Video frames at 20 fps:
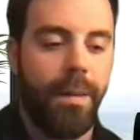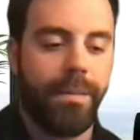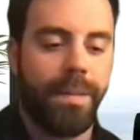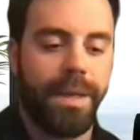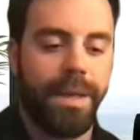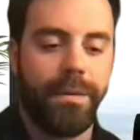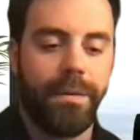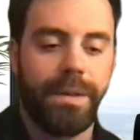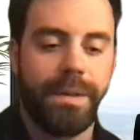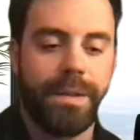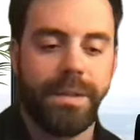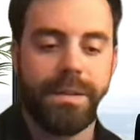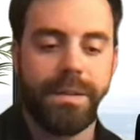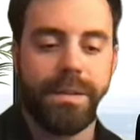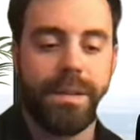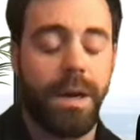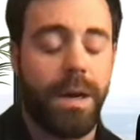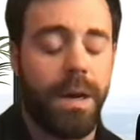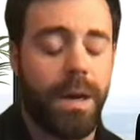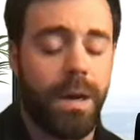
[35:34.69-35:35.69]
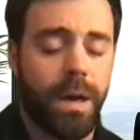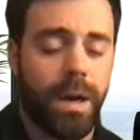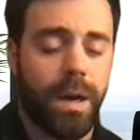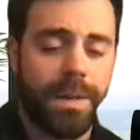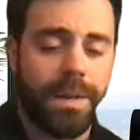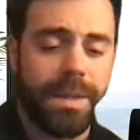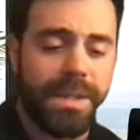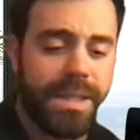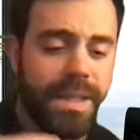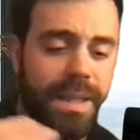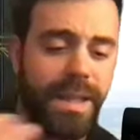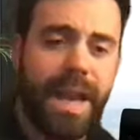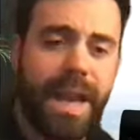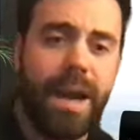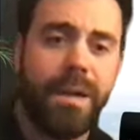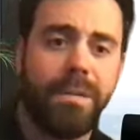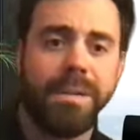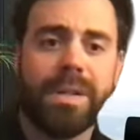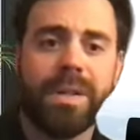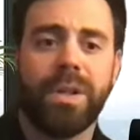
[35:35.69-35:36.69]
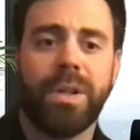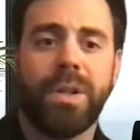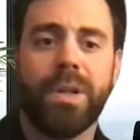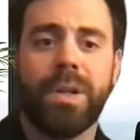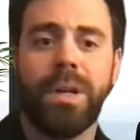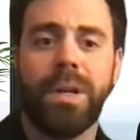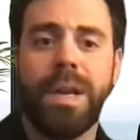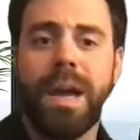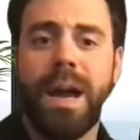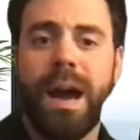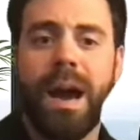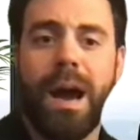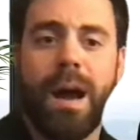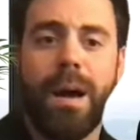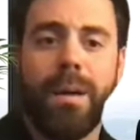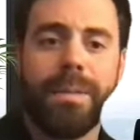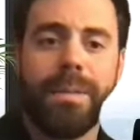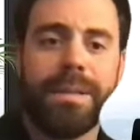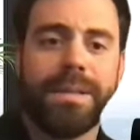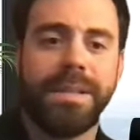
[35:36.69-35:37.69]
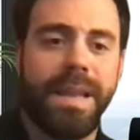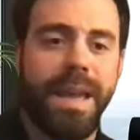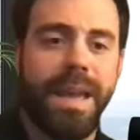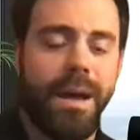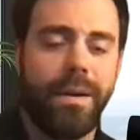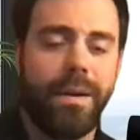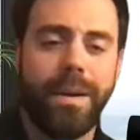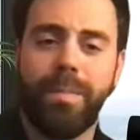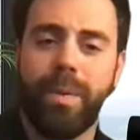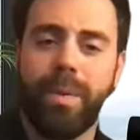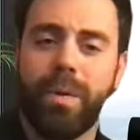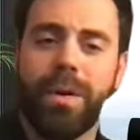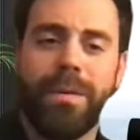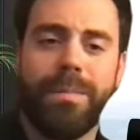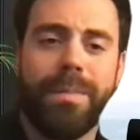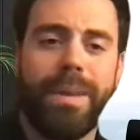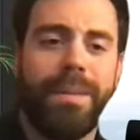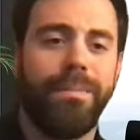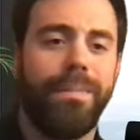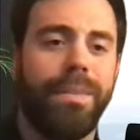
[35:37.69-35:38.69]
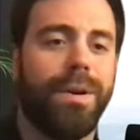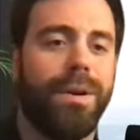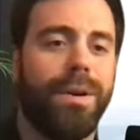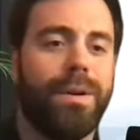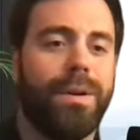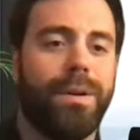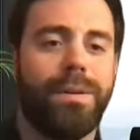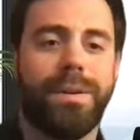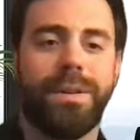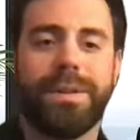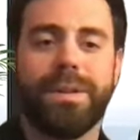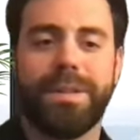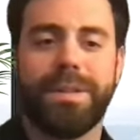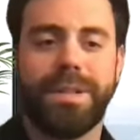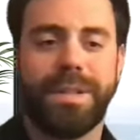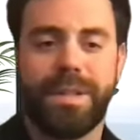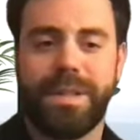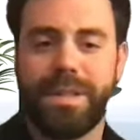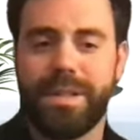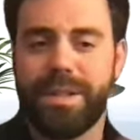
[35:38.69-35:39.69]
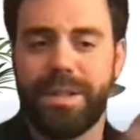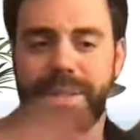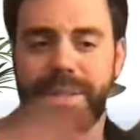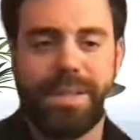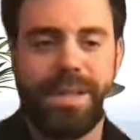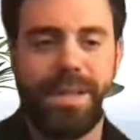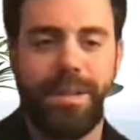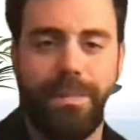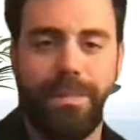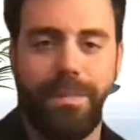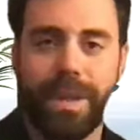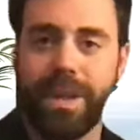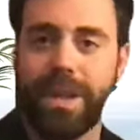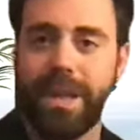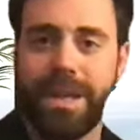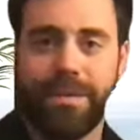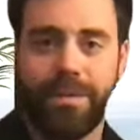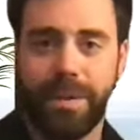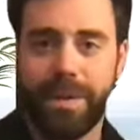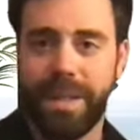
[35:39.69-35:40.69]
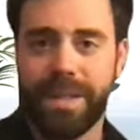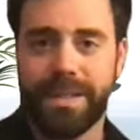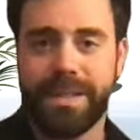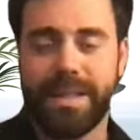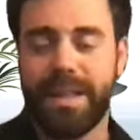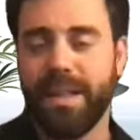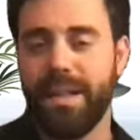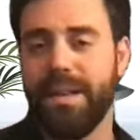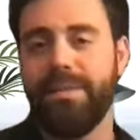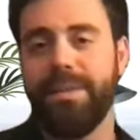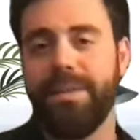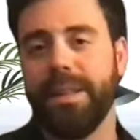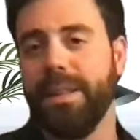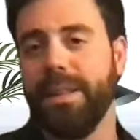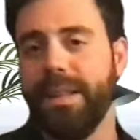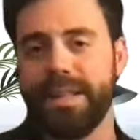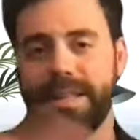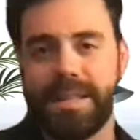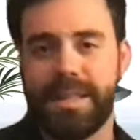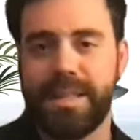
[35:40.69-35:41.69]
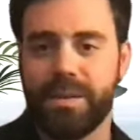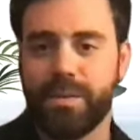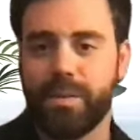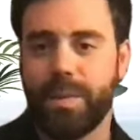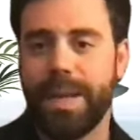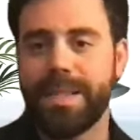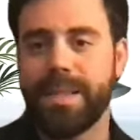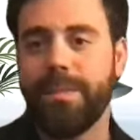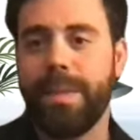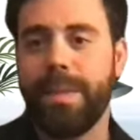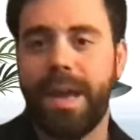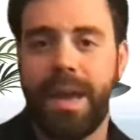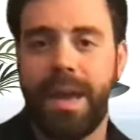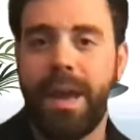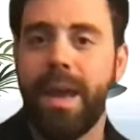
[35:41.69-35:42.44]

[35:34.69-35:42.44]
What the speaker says: He was on the city council. He's a county board member. He's just did a million different things. I couldn't even list his resume